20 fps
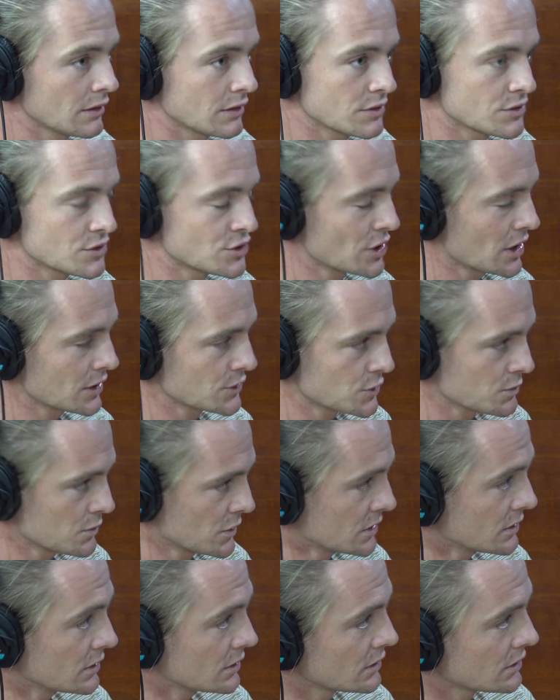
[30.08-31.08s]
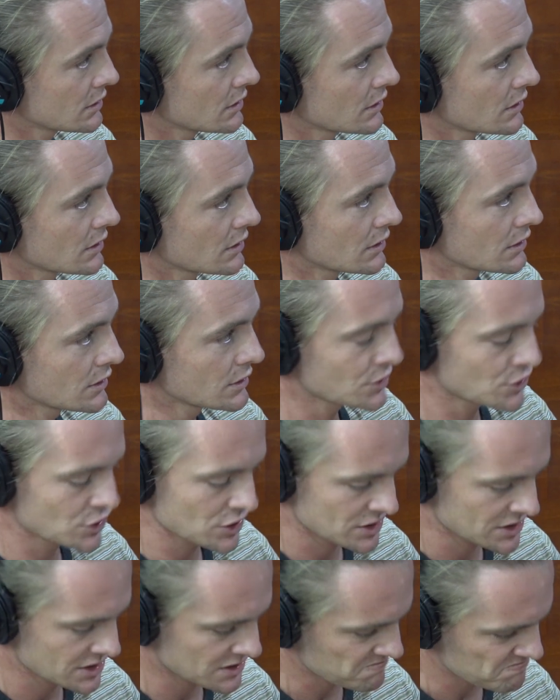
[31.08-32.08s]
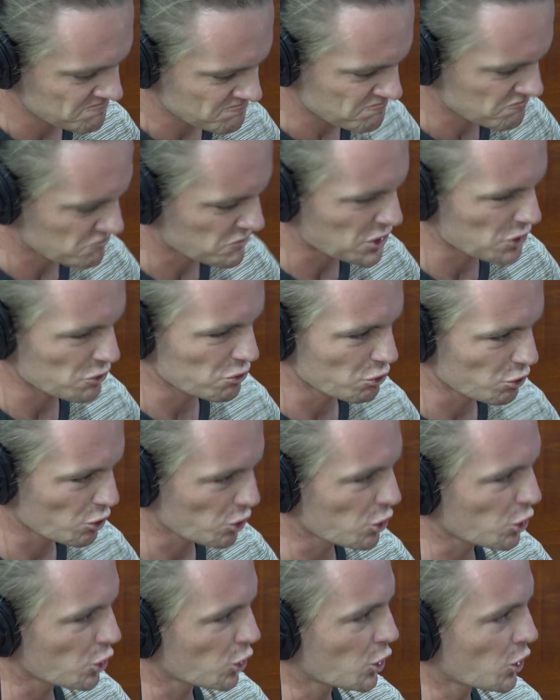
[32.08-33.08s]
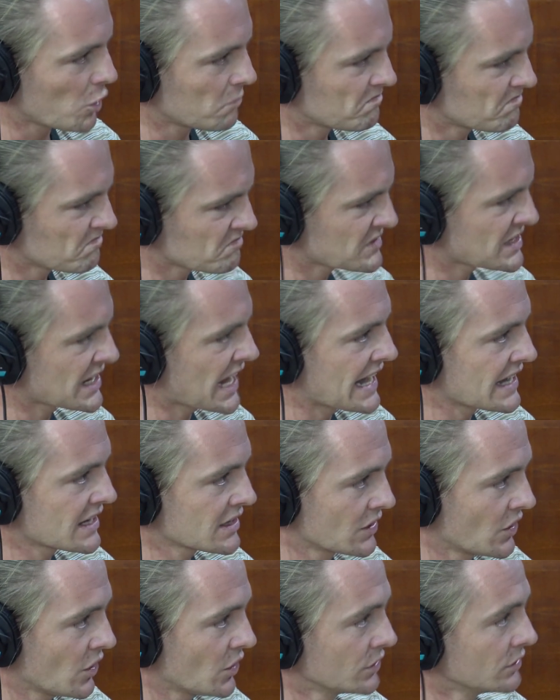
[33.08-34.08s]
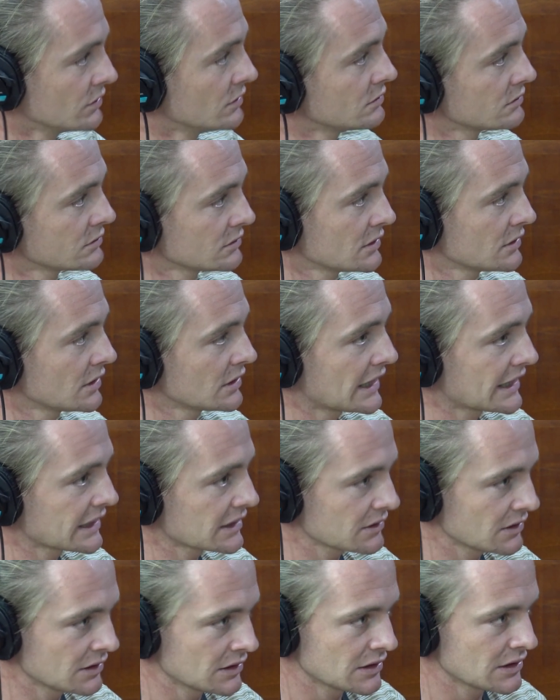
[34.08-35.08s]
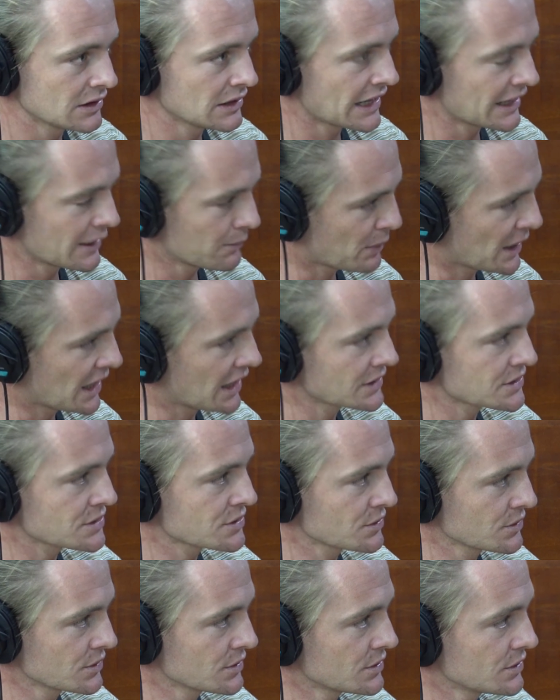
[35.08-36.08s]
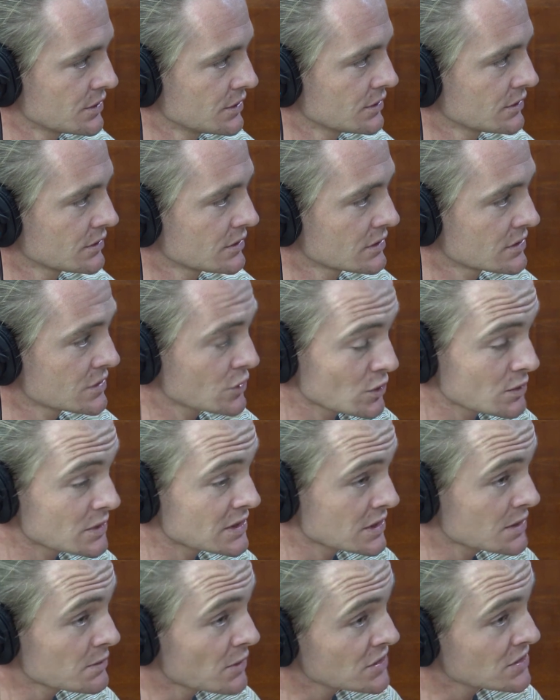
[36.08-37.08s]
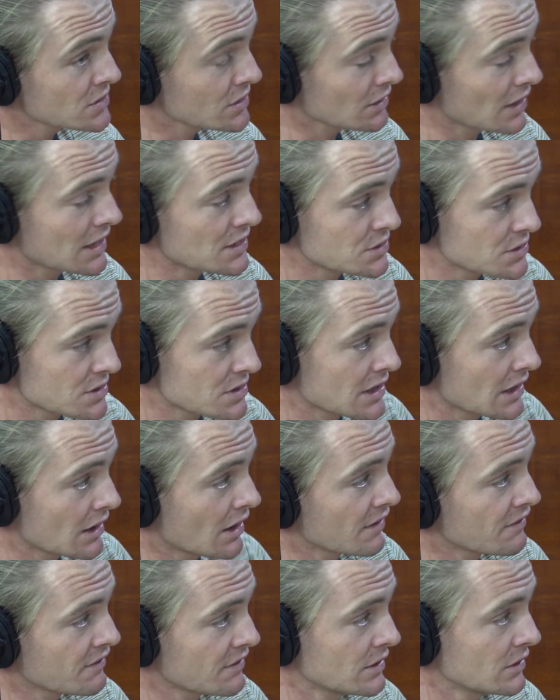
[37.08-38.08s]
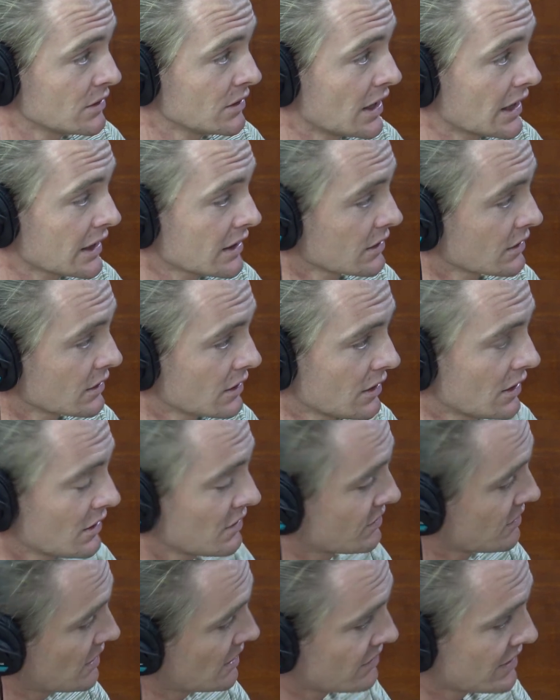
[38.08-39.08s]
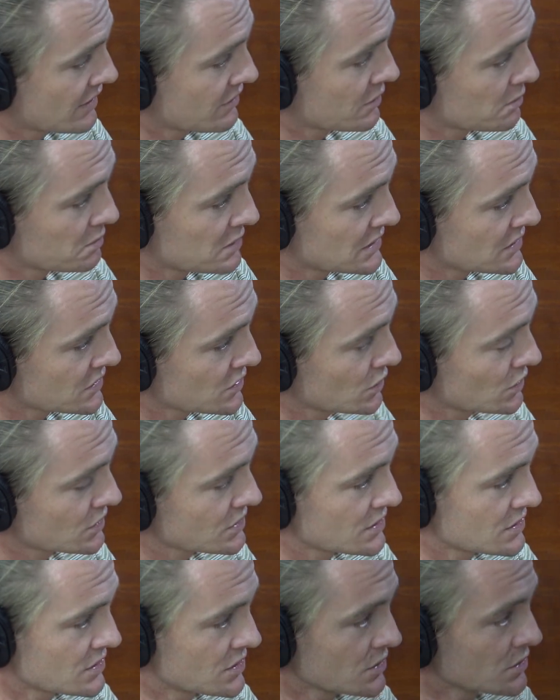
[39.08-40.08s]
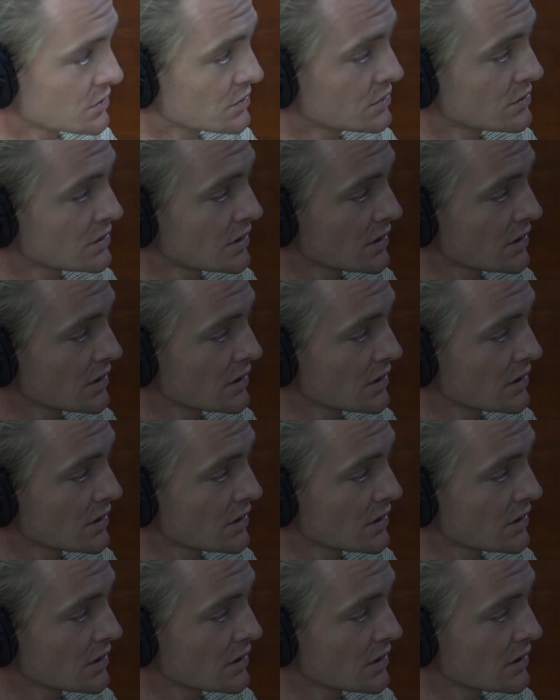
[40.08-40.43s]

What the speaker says: judgment, just the raw, take it on, like let it pass through you. So it's the most courageous thing I feel like I've ever been taught to do.